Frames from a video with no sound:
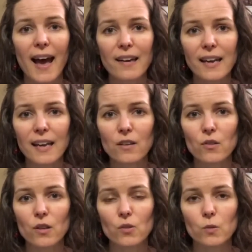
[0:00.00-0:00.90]
how to
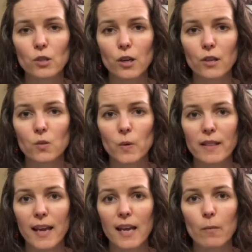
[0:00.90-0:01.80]
handle those returns when
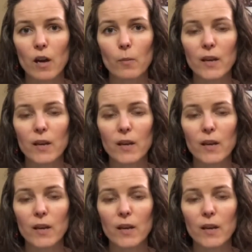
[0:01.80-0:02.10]
they come up.